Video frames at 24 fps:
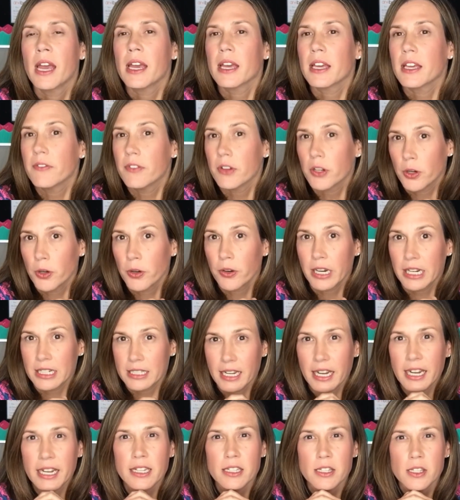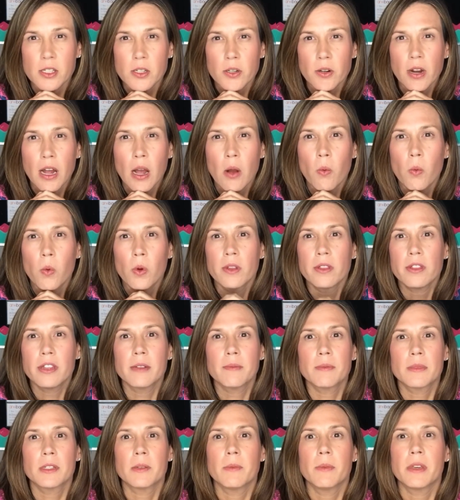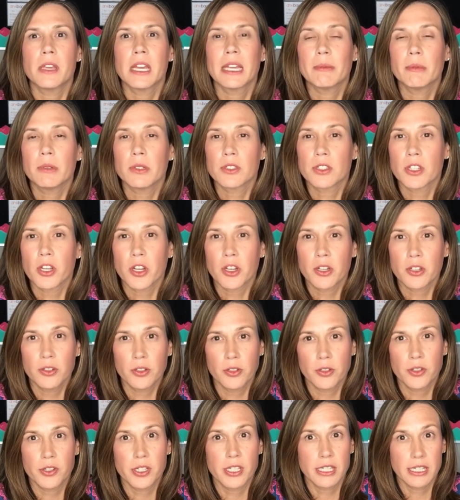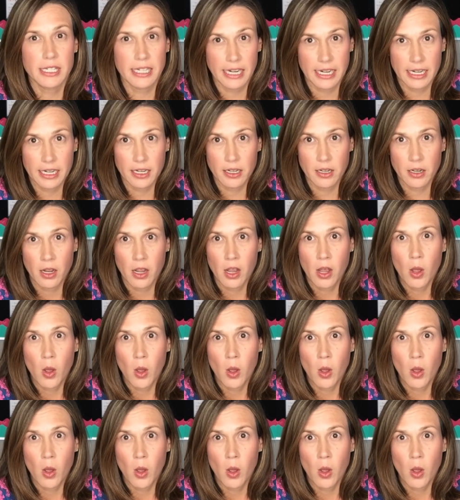give a correct answer, I want them to be able to understand